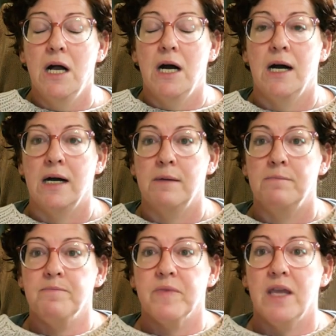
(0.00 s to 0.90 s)

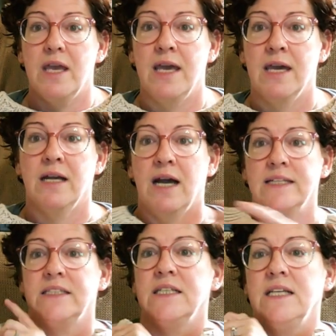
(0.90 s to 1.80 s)
And I
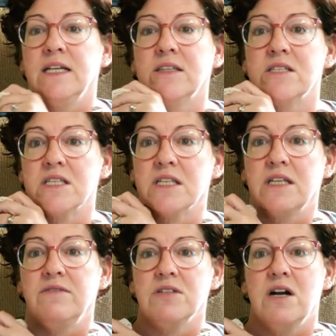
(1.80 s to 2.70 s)
did cut the
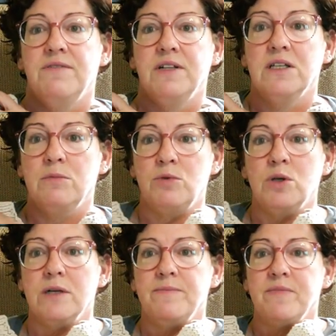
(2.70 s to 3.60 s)
sleeves off a little
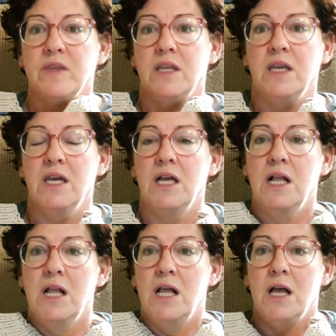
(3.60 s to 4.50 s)
more
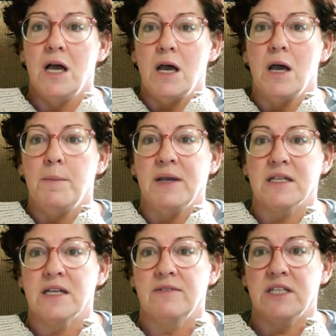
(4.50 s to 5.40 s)
because
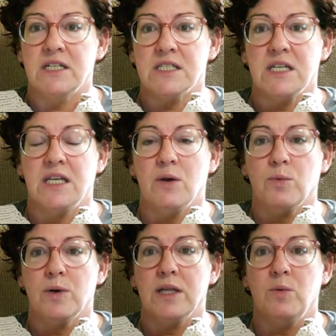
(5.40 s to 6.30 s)
I have a tendency to get
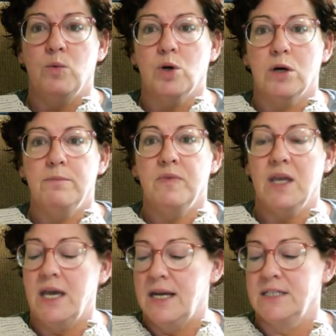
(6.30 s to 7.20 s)
really warm,
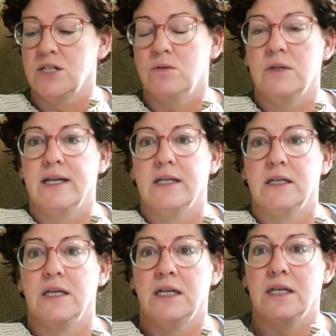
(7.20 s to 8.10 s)
and I don't like
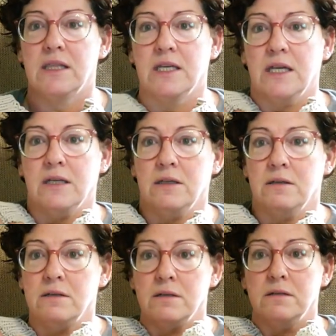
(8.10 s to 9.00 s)
anything
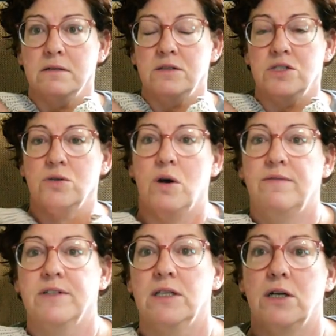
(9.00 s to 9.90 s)
too
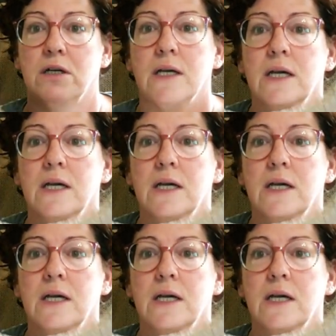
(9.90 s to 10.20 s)
awfully long.